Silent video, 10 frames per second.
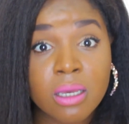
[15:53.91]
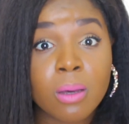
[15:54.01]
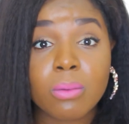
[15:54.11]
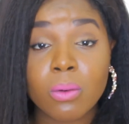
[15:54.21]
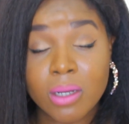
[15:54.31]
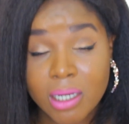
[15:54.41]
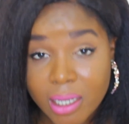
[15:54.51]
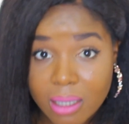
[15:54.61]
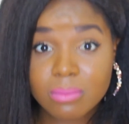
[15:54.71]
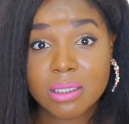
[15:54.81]
but what
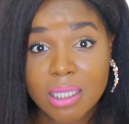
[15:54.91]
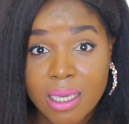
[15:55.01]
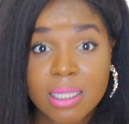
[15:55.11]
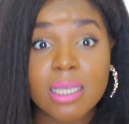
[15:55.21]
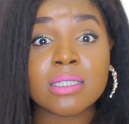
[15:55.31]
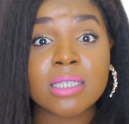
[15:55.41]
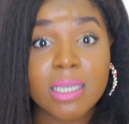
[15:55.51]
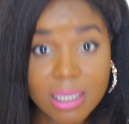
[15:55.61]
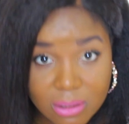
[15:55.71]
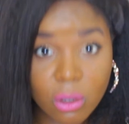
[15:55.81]
I am saying is
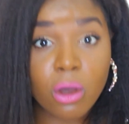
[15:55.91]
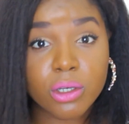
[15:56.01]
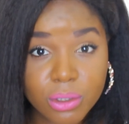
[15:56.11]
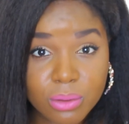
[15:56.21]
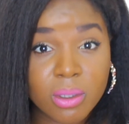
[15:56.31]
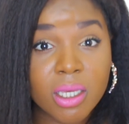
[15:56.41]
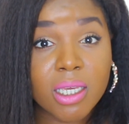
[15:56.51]
he's got you.